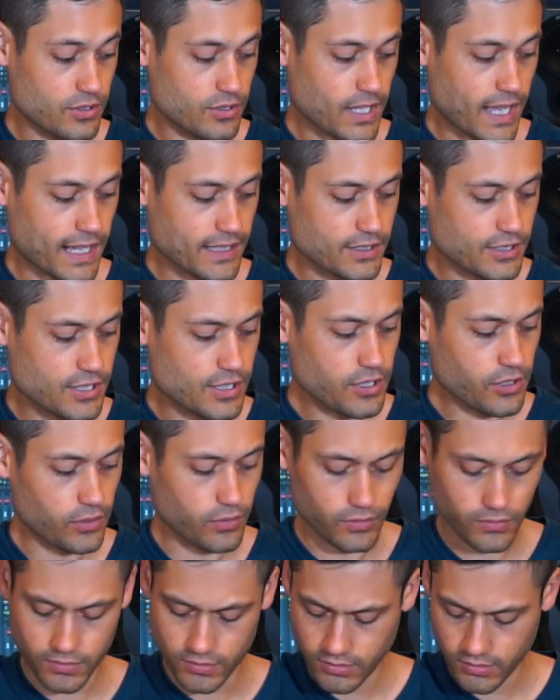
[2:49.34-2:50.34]
add
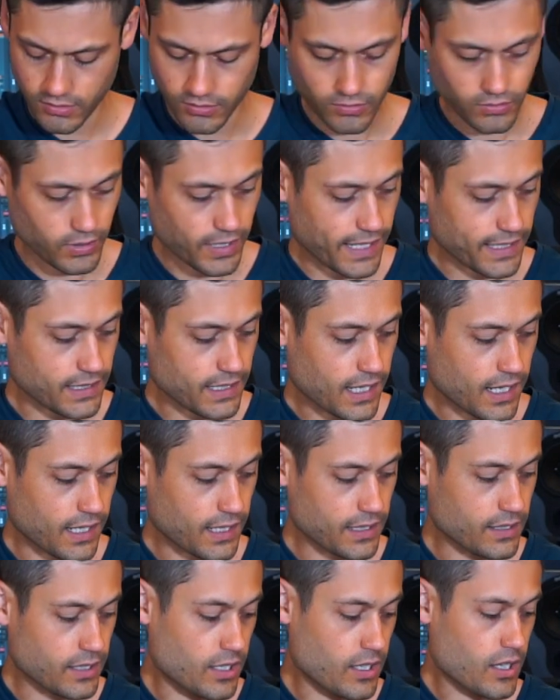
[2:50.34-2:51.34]
2 or add
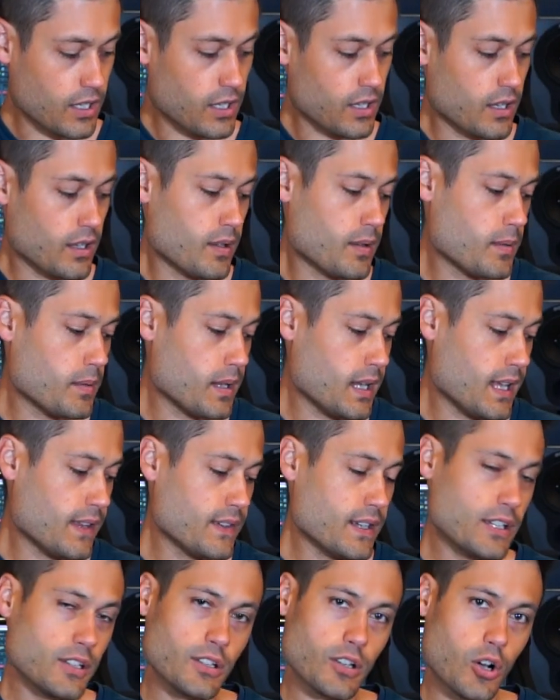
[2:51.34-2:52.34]
9, and
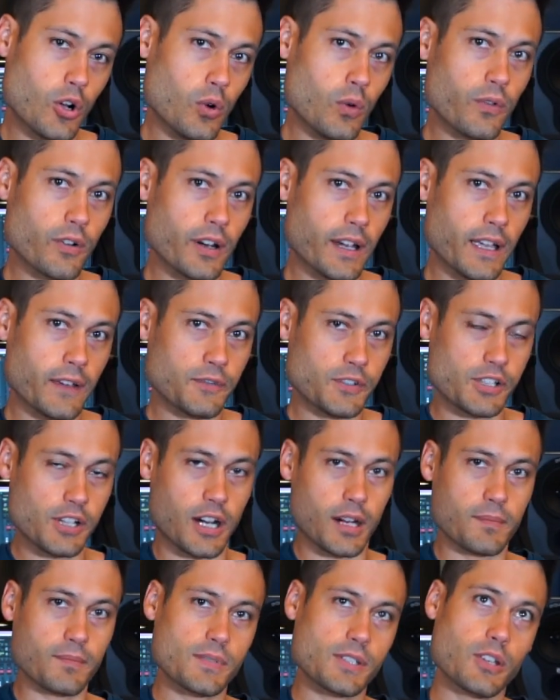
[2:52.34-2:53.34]
then over F
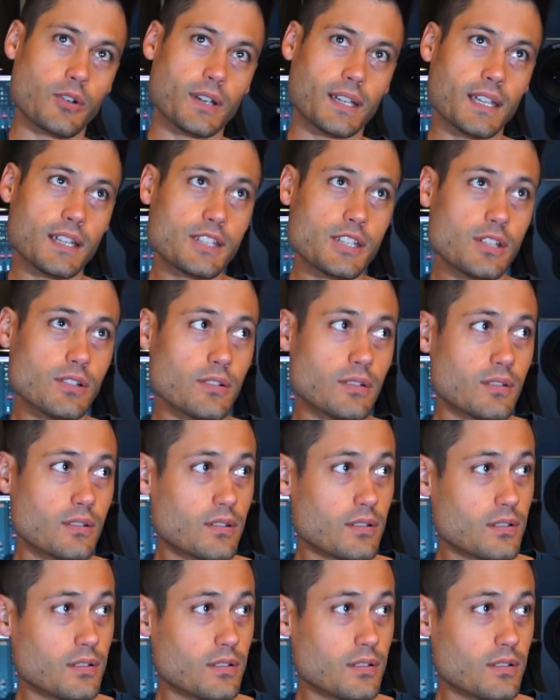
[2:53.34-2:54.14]
sharp. So it gets you